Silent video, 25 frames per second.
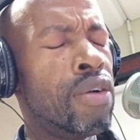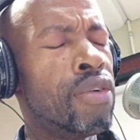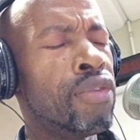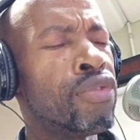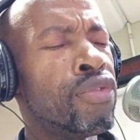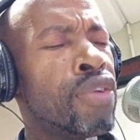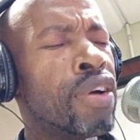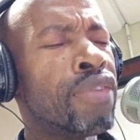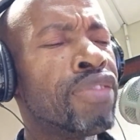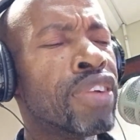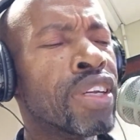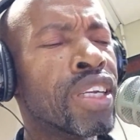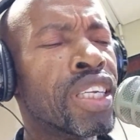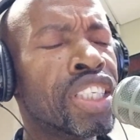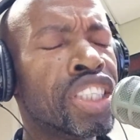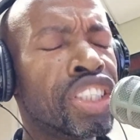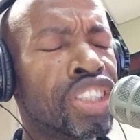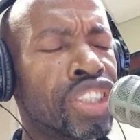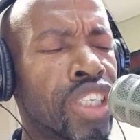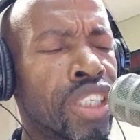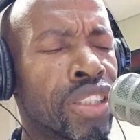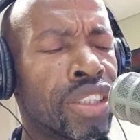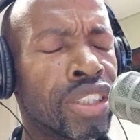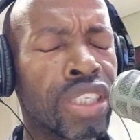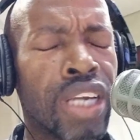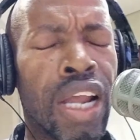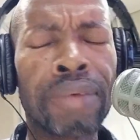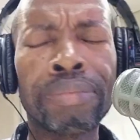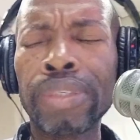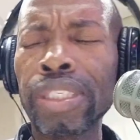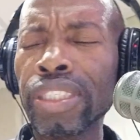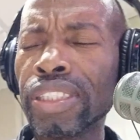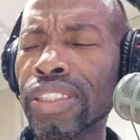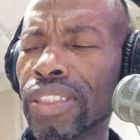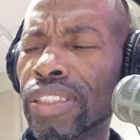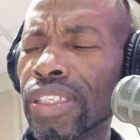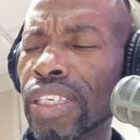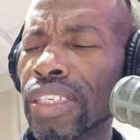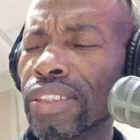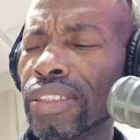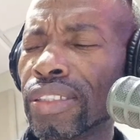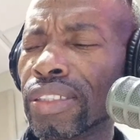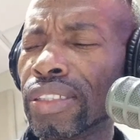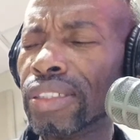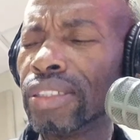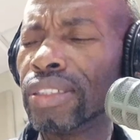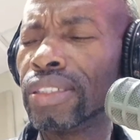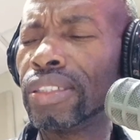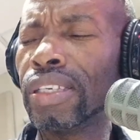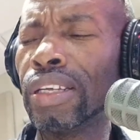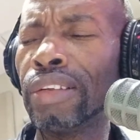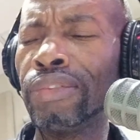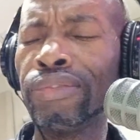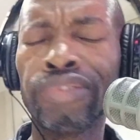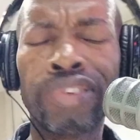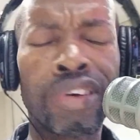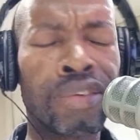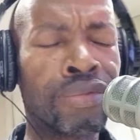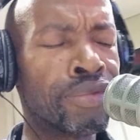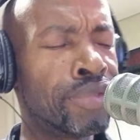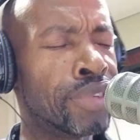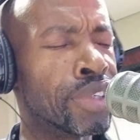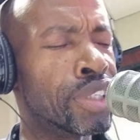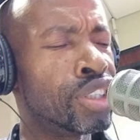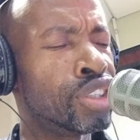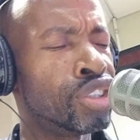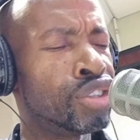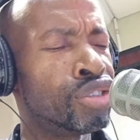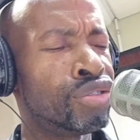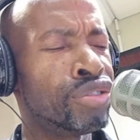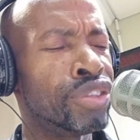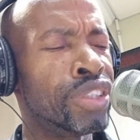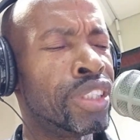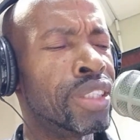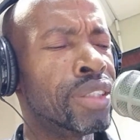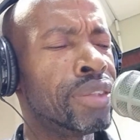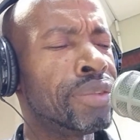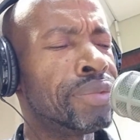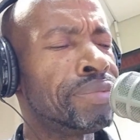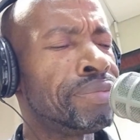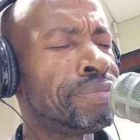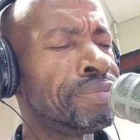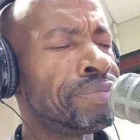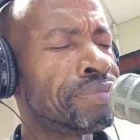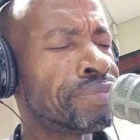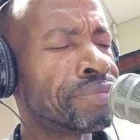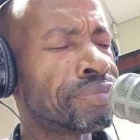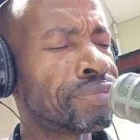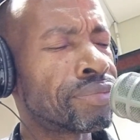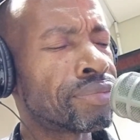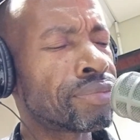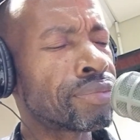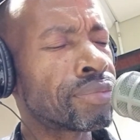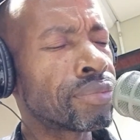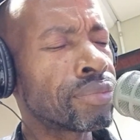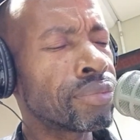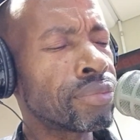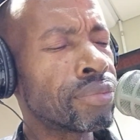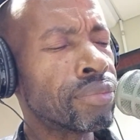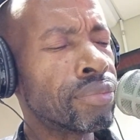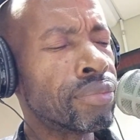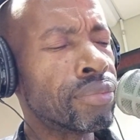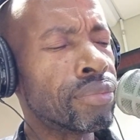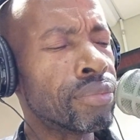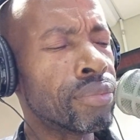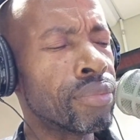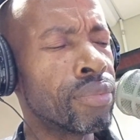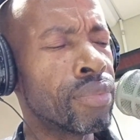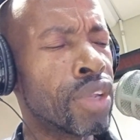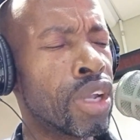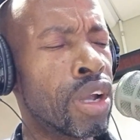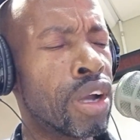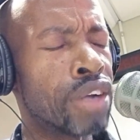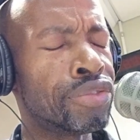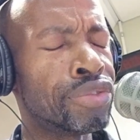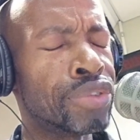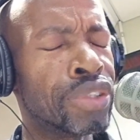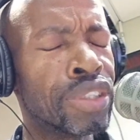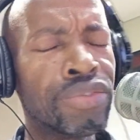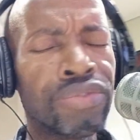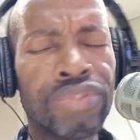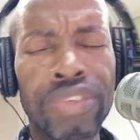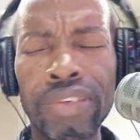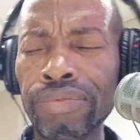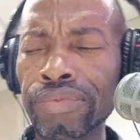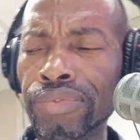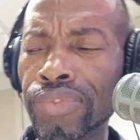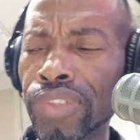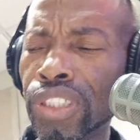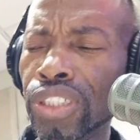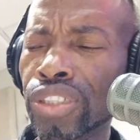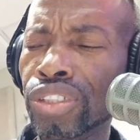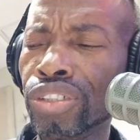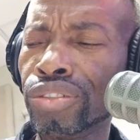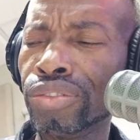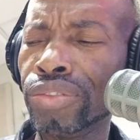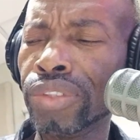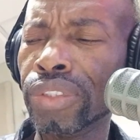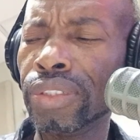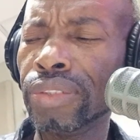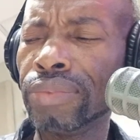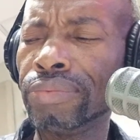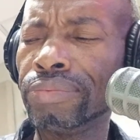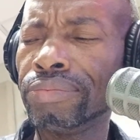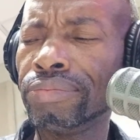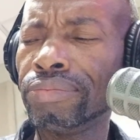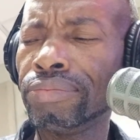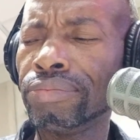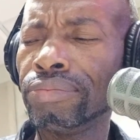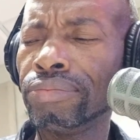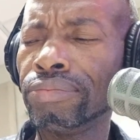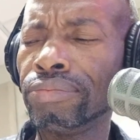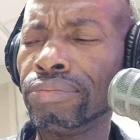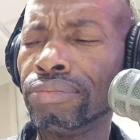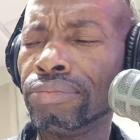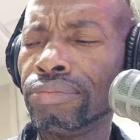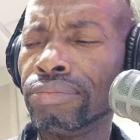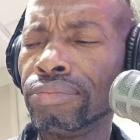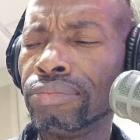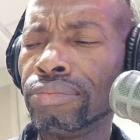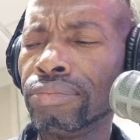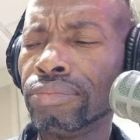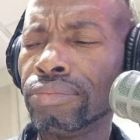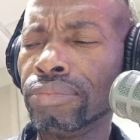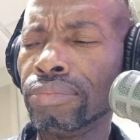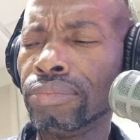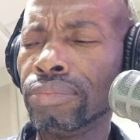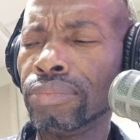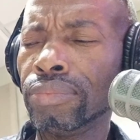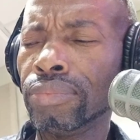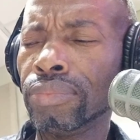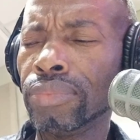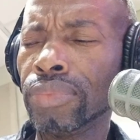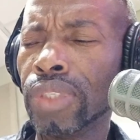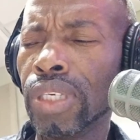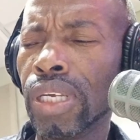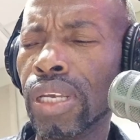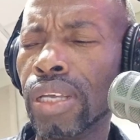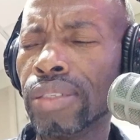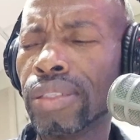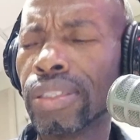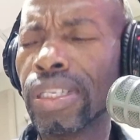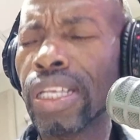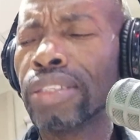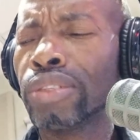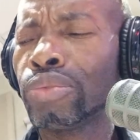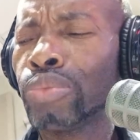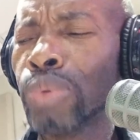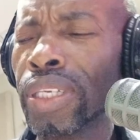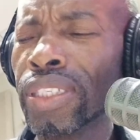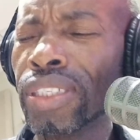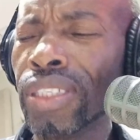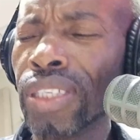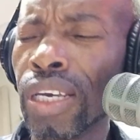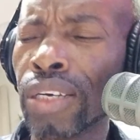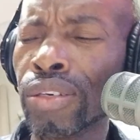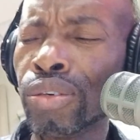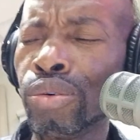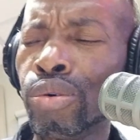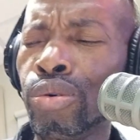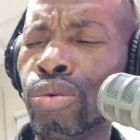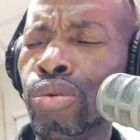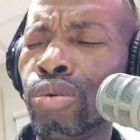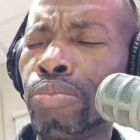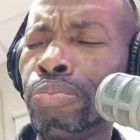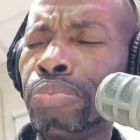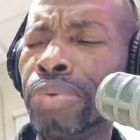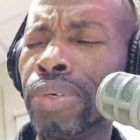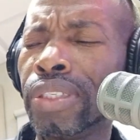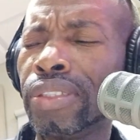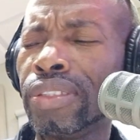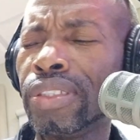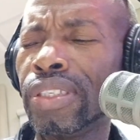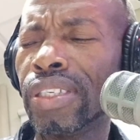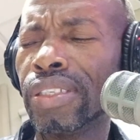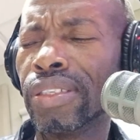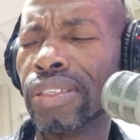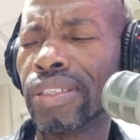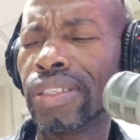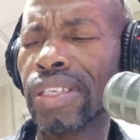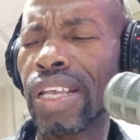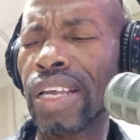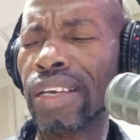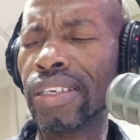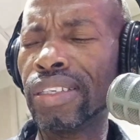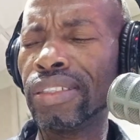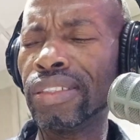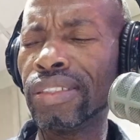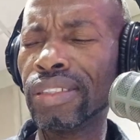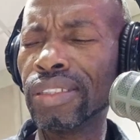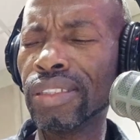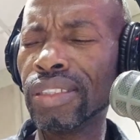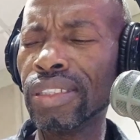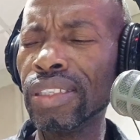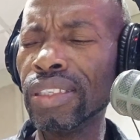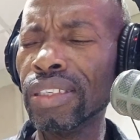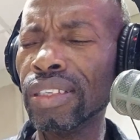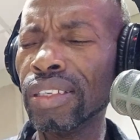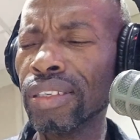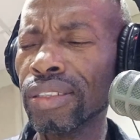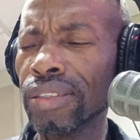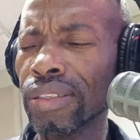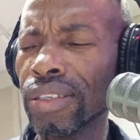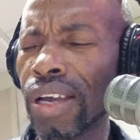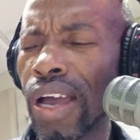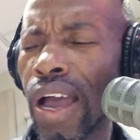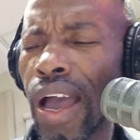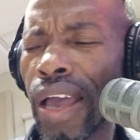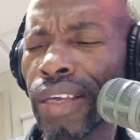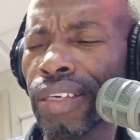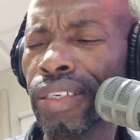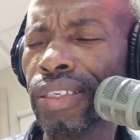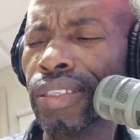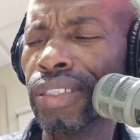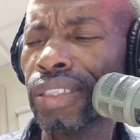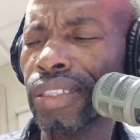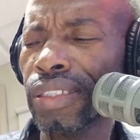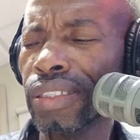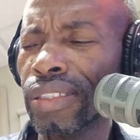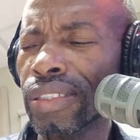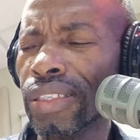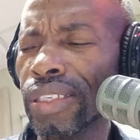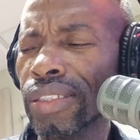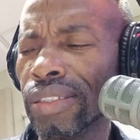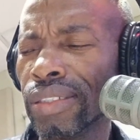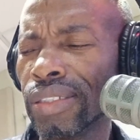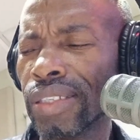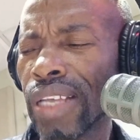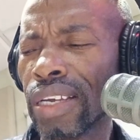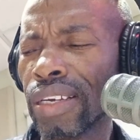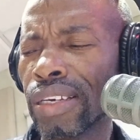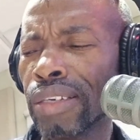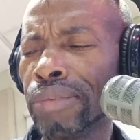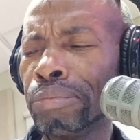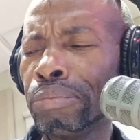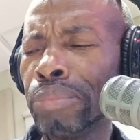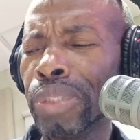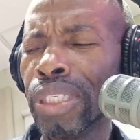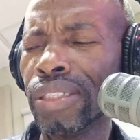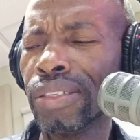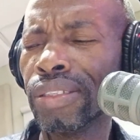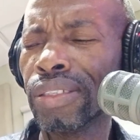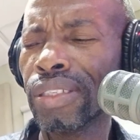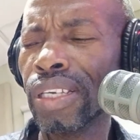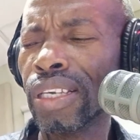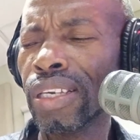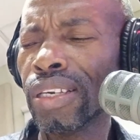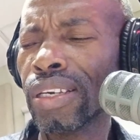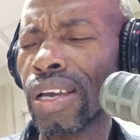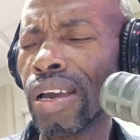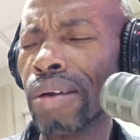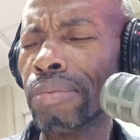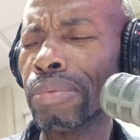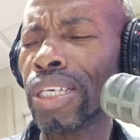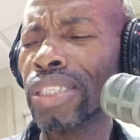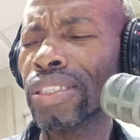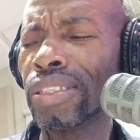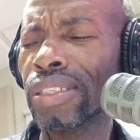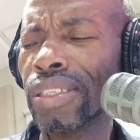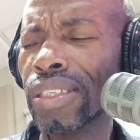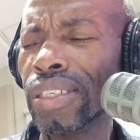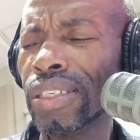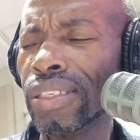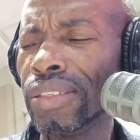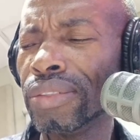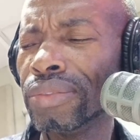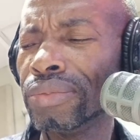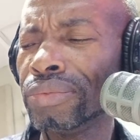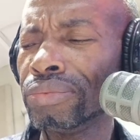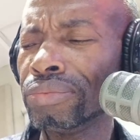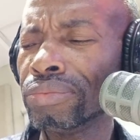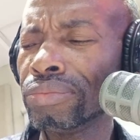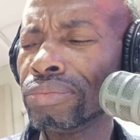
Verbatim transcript: Revelation chapter 6 and from verse 3 i read from verse 3 it says, When he had opened the second seal, I heard the second beast say, Come and see.